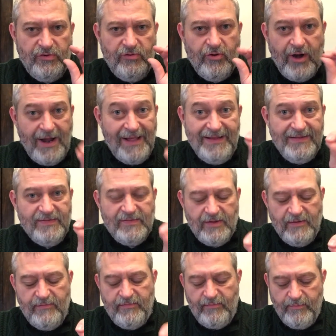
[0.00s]
grains
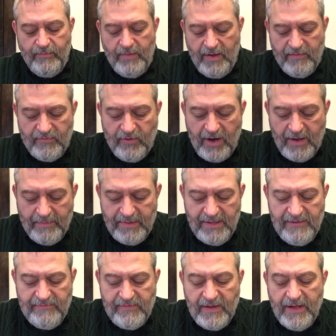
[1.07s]
of ground
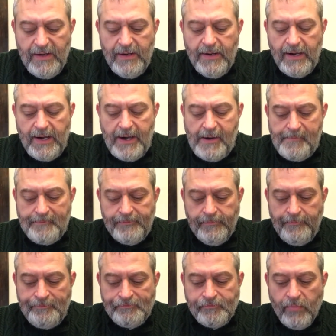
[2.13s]
beef.
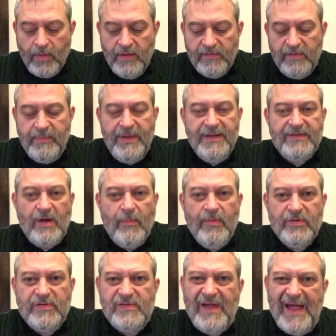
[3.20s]
To me, it's
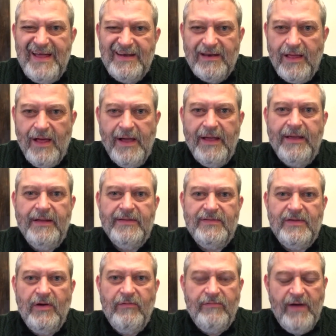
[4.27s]
almost sand-like. It's
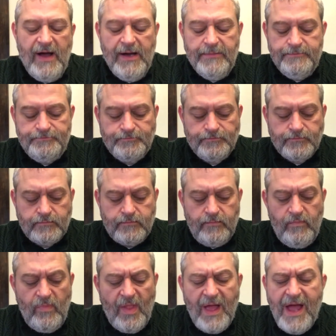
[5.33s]
so fine.
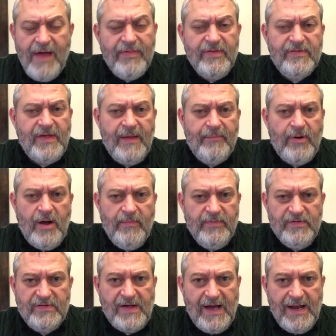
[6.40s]
I had the same problem
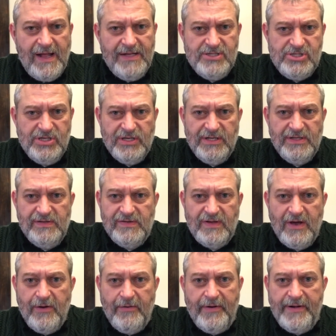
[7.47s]
with Skyline Chili,
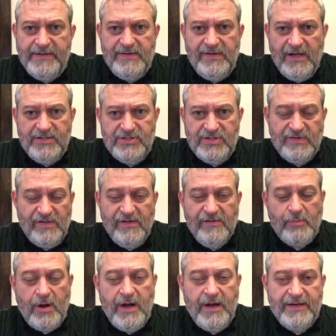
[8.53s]
so it's not just this
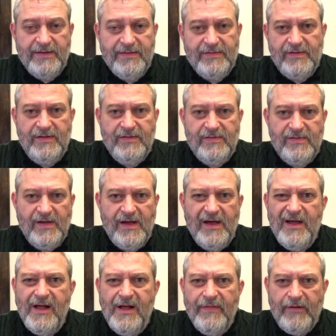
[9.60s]
product. It's that
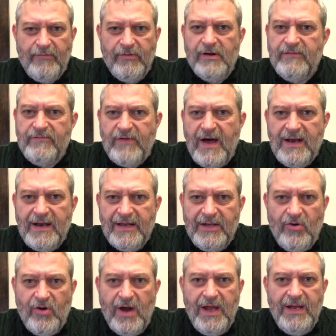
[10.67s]
really finely
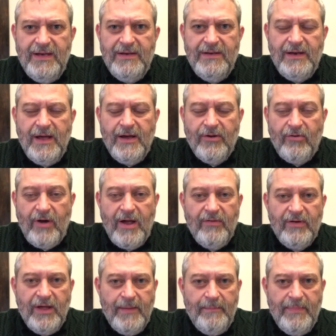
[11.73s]
grained, ground
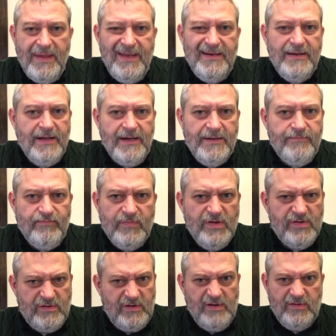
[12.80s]
up meat.
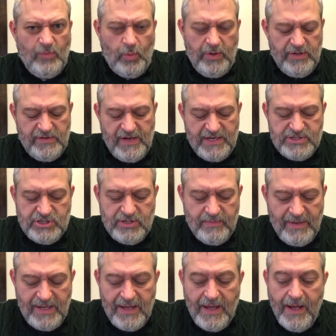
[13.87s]
Just is a weird texture to
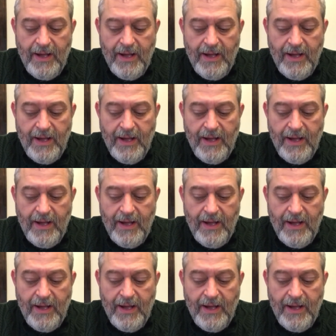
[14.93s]
me.